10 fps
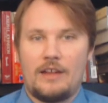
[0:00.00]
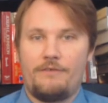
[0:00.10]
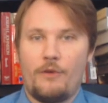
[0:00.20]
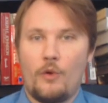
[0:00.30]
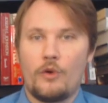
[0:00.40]

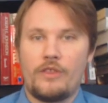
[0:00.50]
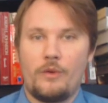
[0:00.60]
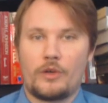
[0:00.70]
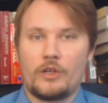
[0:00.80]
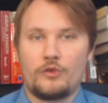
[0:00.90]
and 4
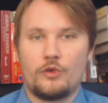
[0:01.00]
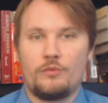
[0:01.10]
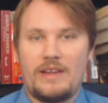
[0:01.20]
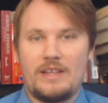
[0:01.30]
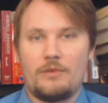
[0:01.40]
that were controlled
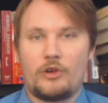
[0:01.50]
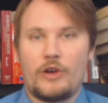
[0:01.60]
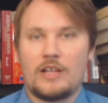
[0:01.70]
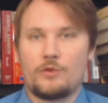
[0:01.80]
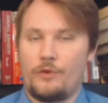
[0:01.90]
by
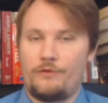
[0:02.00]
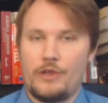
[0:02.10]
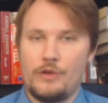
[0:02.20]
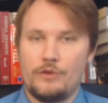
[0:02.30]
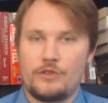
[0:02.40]
Democrats
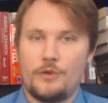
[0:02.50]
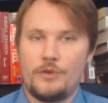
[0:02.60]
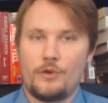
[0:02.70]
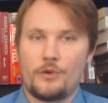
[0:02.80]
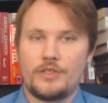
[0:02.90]
refused to
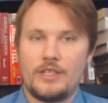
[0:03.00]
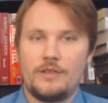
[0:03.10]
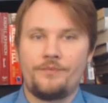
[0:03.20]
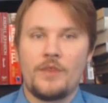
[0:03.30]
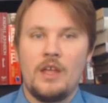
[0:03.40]
endorse
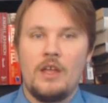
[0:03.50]
it.